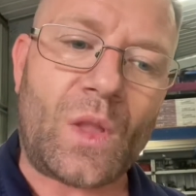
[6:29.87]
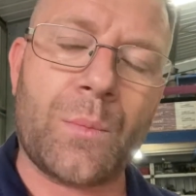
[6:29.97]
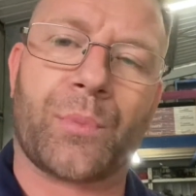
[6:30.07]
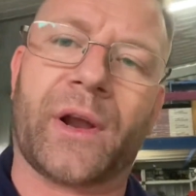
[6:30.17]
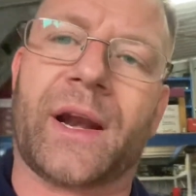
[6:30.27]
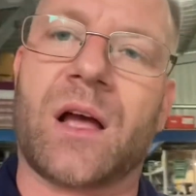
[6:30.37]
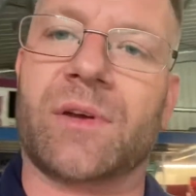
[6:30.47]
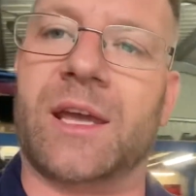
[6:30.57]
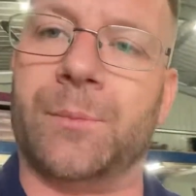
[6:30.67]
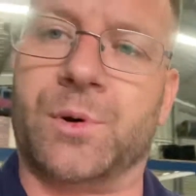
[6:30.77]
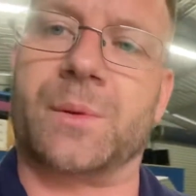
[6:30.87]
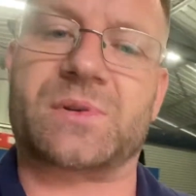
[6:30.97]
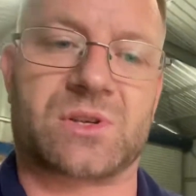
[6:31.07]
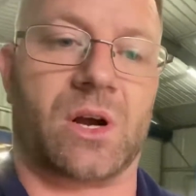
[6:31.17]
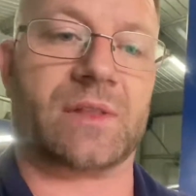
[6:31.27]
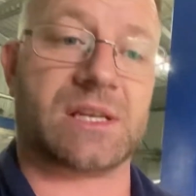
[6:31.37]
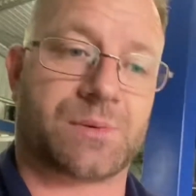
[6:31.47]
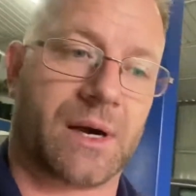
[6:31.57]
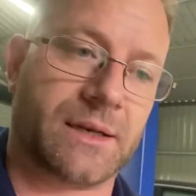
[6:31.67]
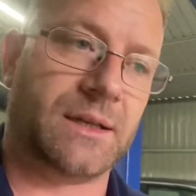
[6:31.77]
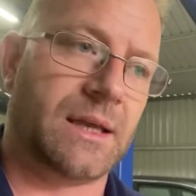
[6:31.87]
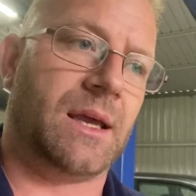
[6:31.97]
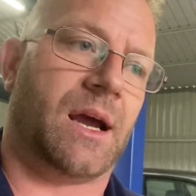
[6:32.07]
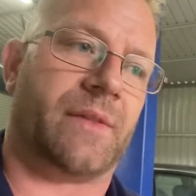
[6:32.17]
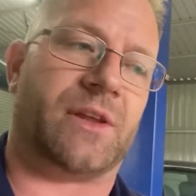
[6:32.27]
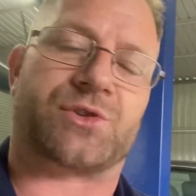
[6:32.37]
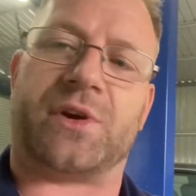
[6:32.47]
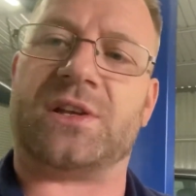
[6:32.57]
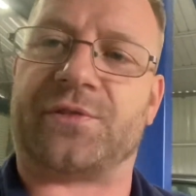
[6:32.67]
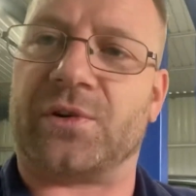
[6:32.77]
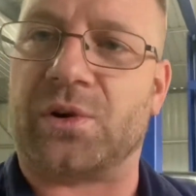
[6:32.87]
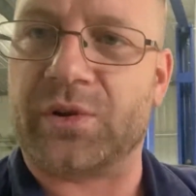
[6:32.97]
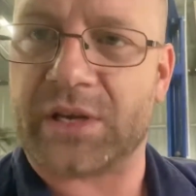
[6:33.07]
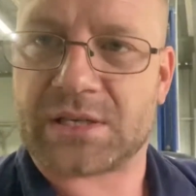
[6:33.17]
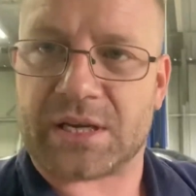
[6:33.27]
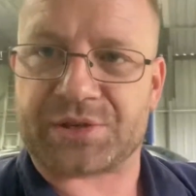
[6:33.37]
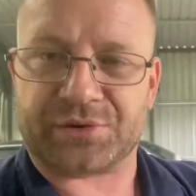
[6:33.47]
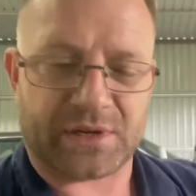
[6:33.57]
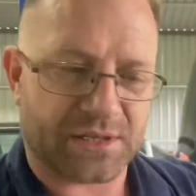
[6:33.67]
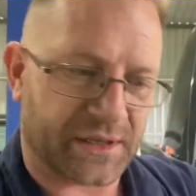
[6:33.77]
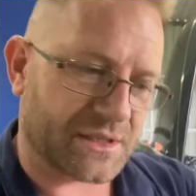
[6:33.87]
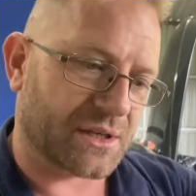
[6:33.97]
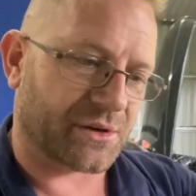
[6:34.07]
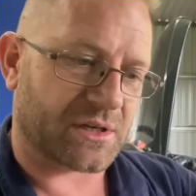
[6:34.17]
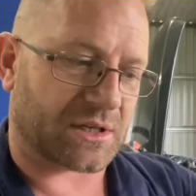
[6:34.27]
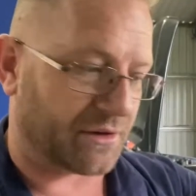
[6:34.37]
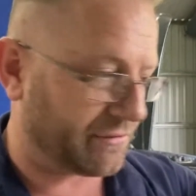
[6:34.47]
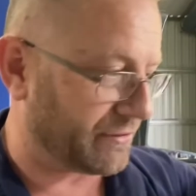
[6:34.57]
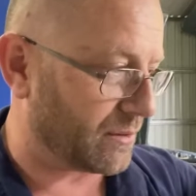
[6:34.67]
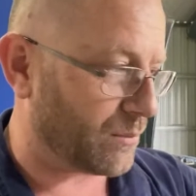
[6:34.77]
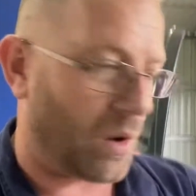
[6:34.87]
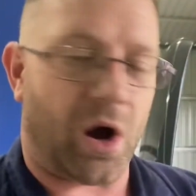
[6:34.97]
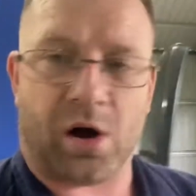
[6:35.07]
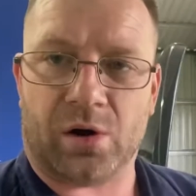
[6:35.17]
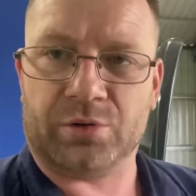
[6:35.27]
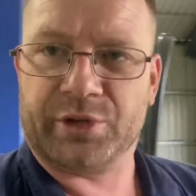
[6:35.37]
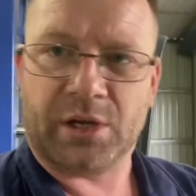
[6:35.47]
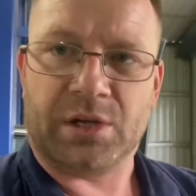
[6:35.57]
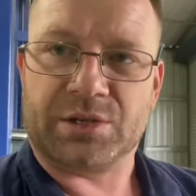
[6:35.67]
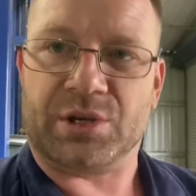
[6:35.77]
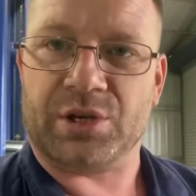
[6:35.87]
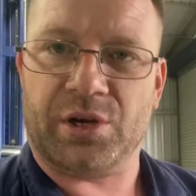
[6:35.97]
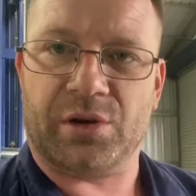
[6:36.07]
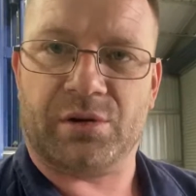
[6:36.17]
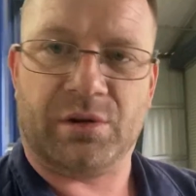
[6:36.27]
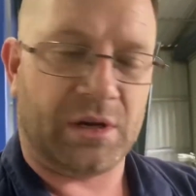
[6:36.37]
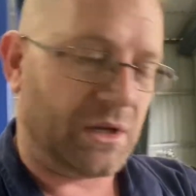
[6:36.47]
bring it over here, put it beside this one, and then transfer all the accessories and auxiliary stuff from old to new,